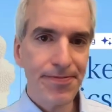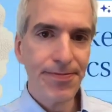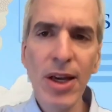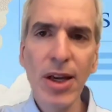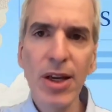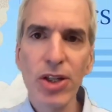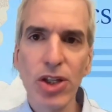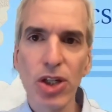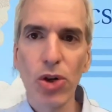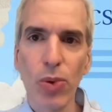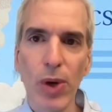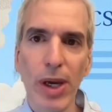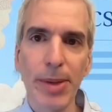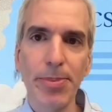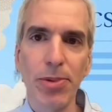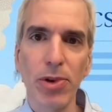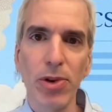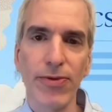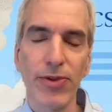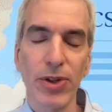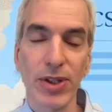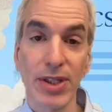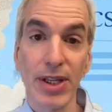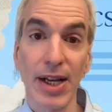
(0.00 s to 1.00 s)
to create
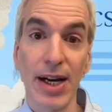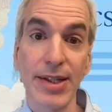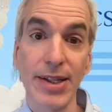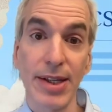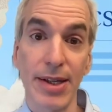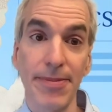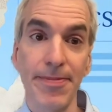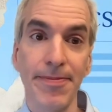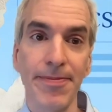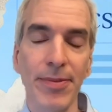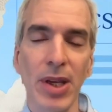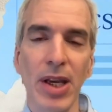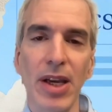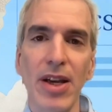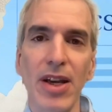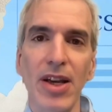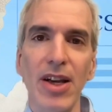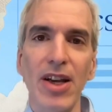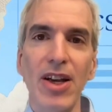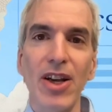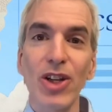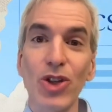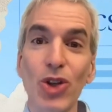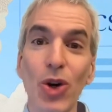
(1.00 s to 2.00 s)
beautiful slides in.
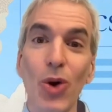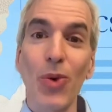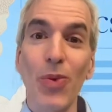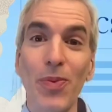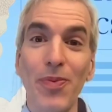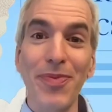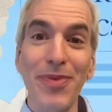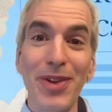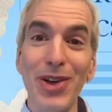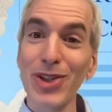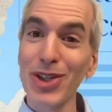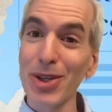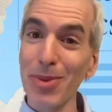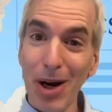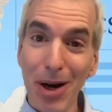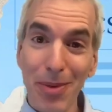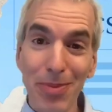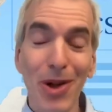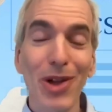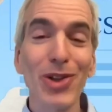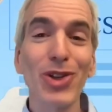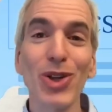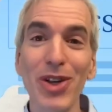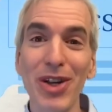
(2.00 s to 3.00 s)
So there's some
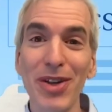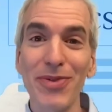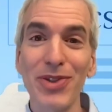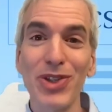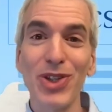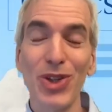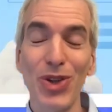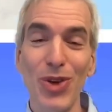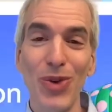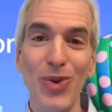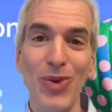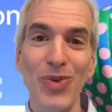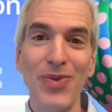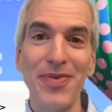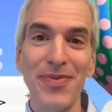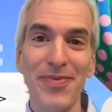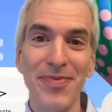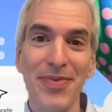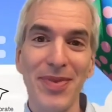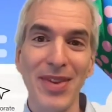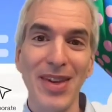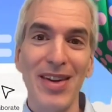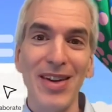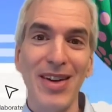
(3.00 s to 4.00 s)
alternatives to
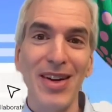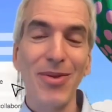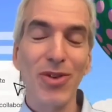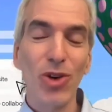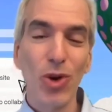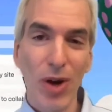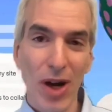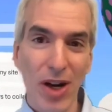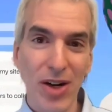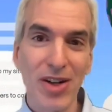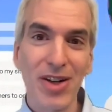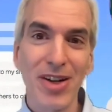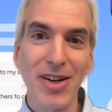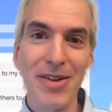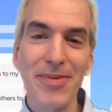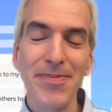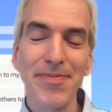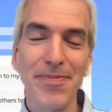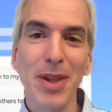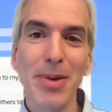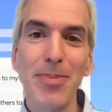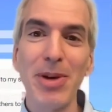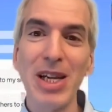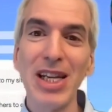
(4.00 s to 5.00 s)
Chronicle,
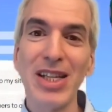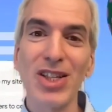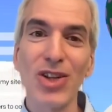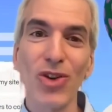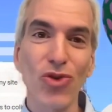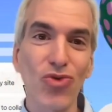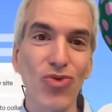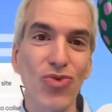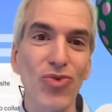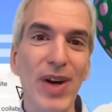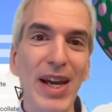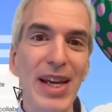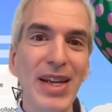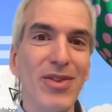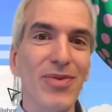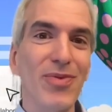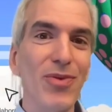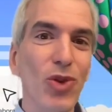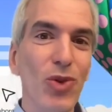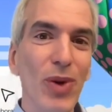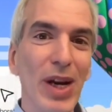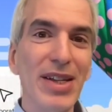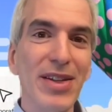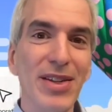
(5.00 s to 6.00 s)
but it's a
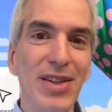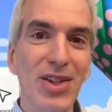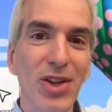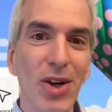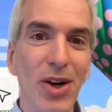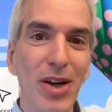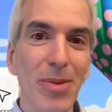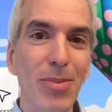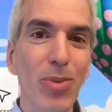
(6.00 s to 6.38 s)
great starting